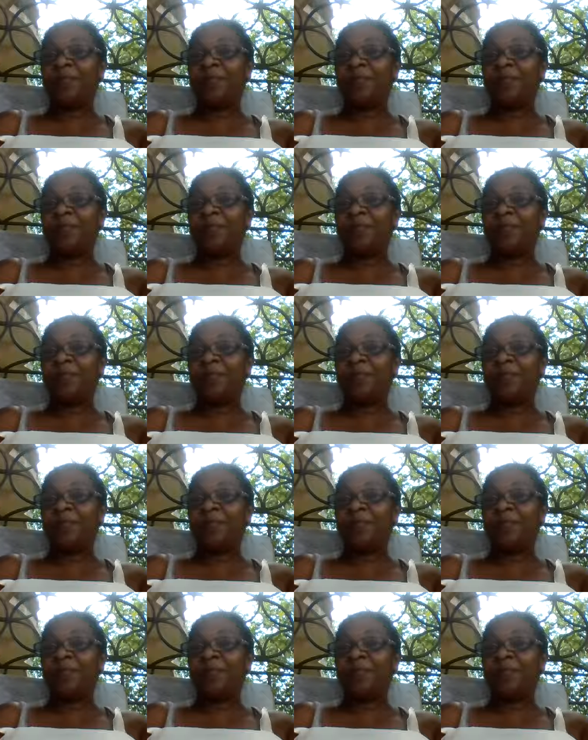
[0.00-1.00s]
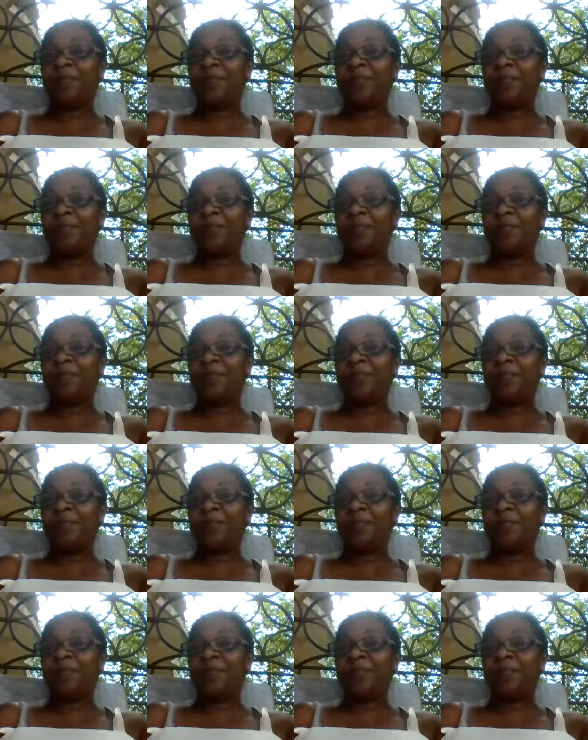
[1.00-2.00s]

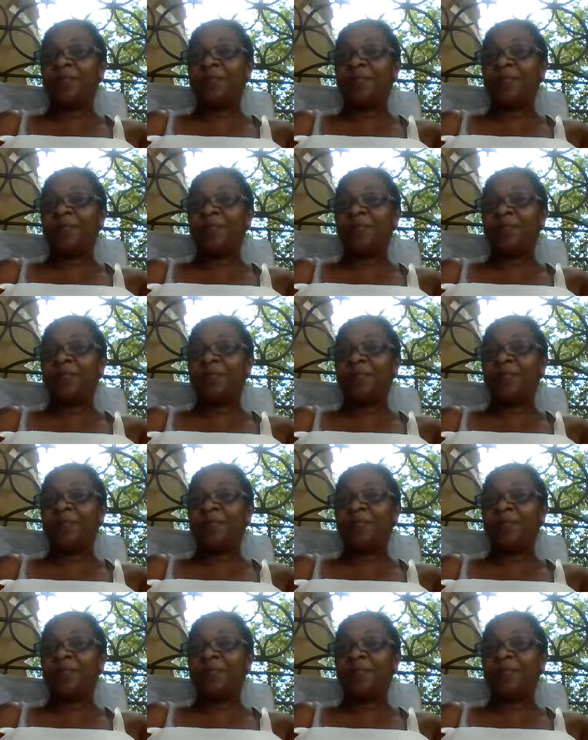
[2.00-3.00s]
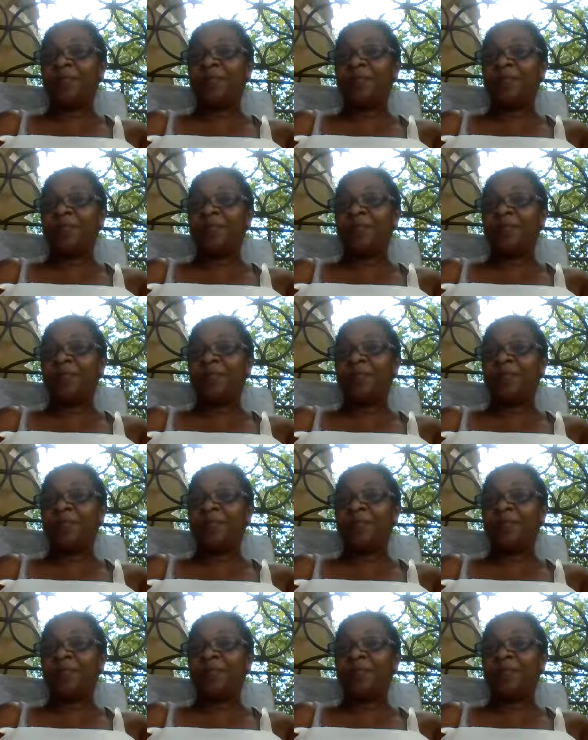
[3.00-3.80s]
(silence)